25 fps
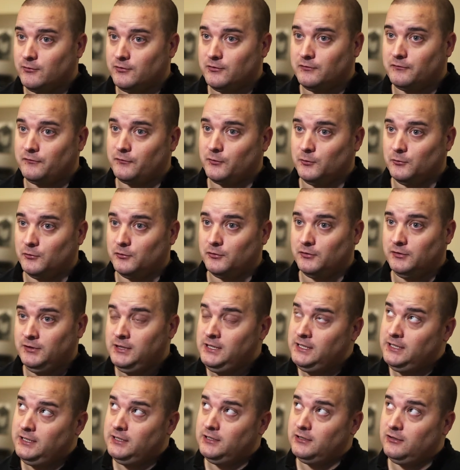on the floor,
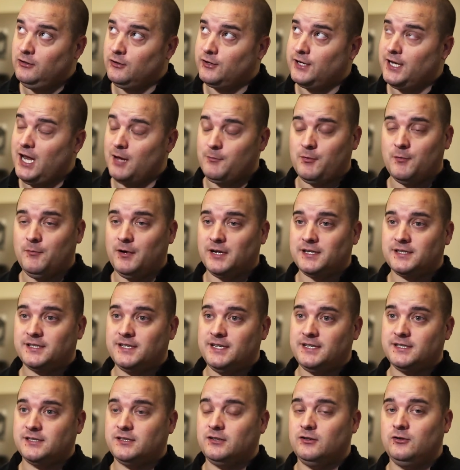looking up at my
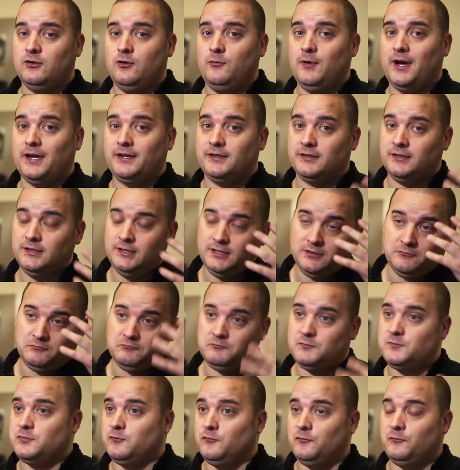sister who had
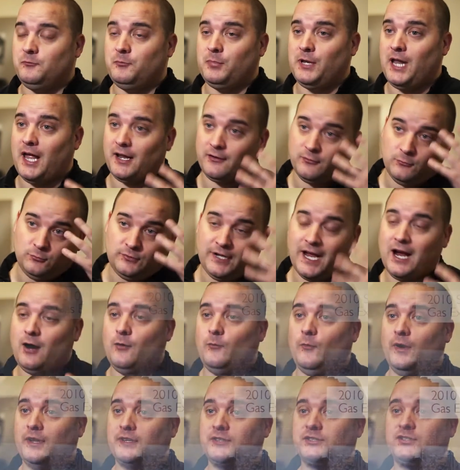blood all
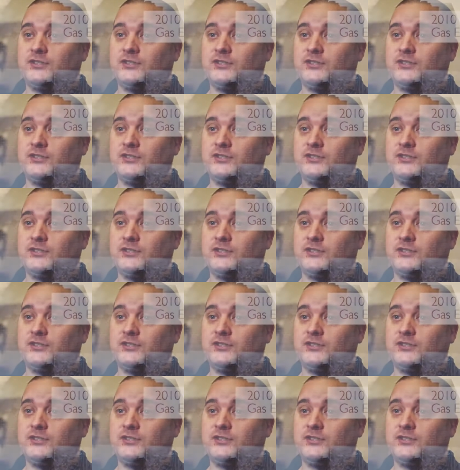down one